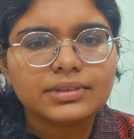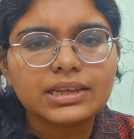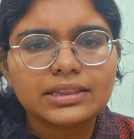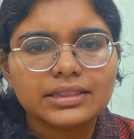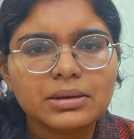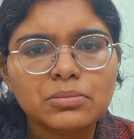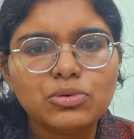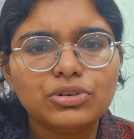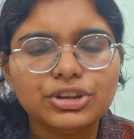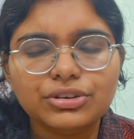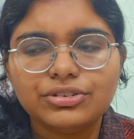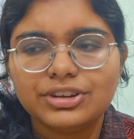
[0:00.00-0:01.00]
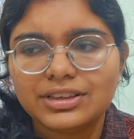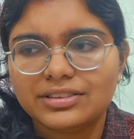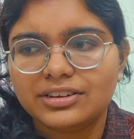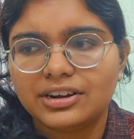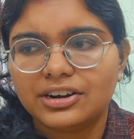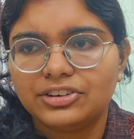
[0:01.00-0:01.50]
The more you
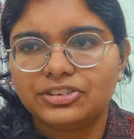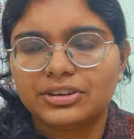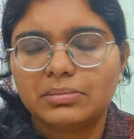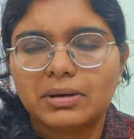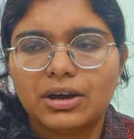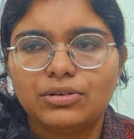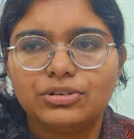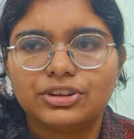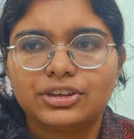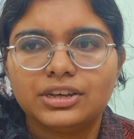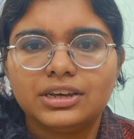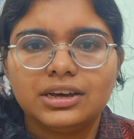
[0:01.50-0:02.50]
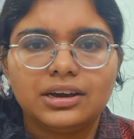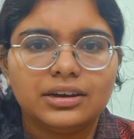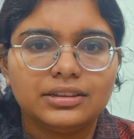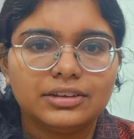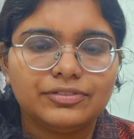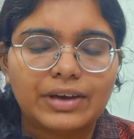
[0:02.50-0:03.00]
research about
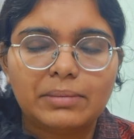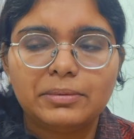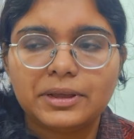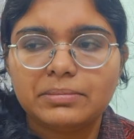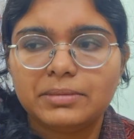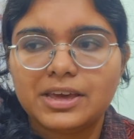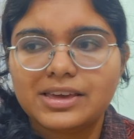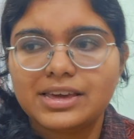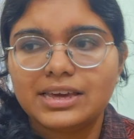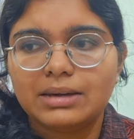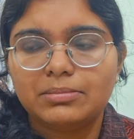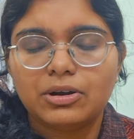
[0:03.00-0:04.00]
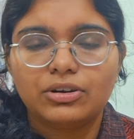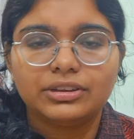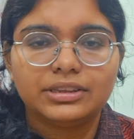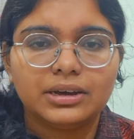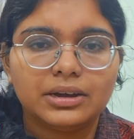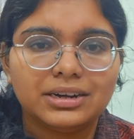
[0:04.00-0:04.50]
the fabric making, about
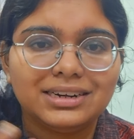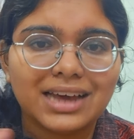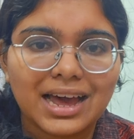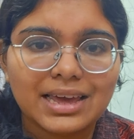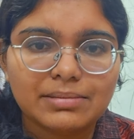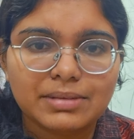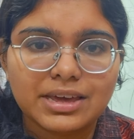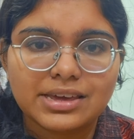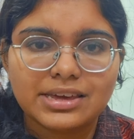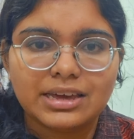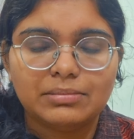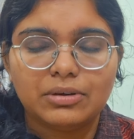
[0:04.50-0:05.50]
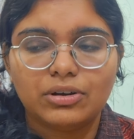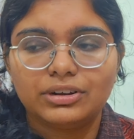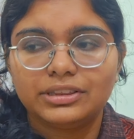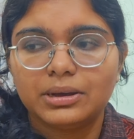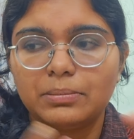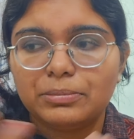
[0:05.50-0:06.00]
the dye making, about
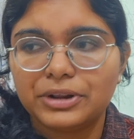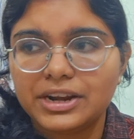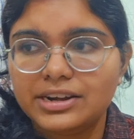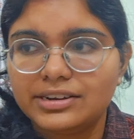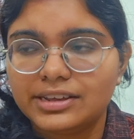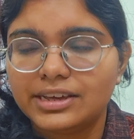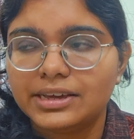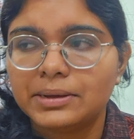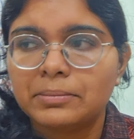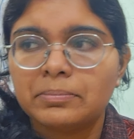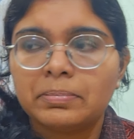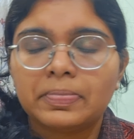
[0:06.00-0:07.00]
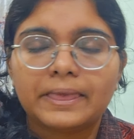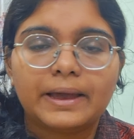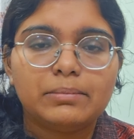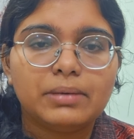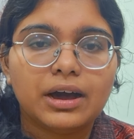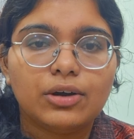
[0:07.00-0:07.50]
the printing,
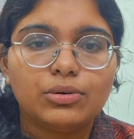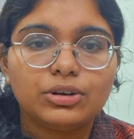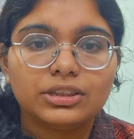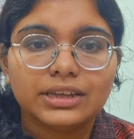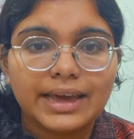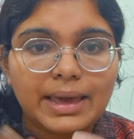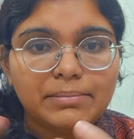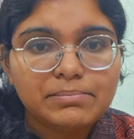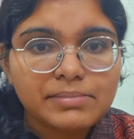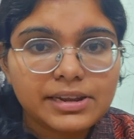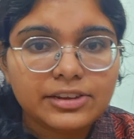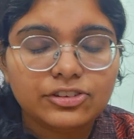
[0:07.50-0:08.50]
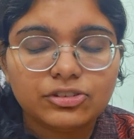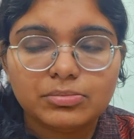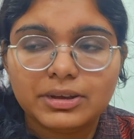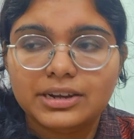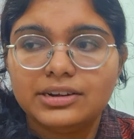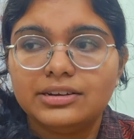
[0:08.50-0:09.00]
about the
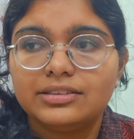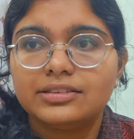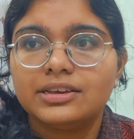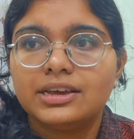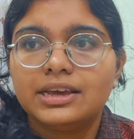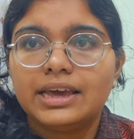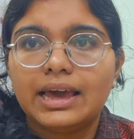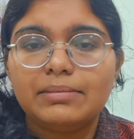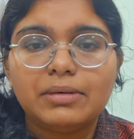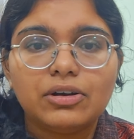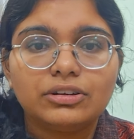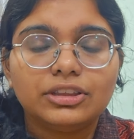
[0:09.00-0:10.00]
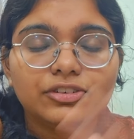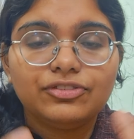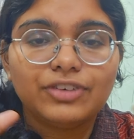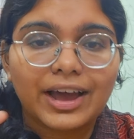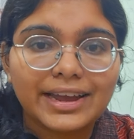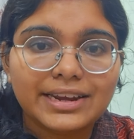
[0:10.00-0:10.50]
embellishments, about the
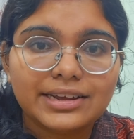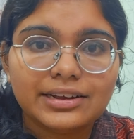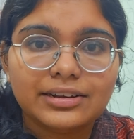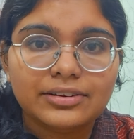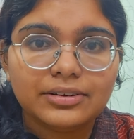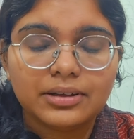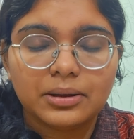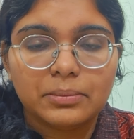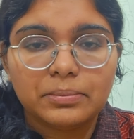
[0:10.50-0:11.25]
final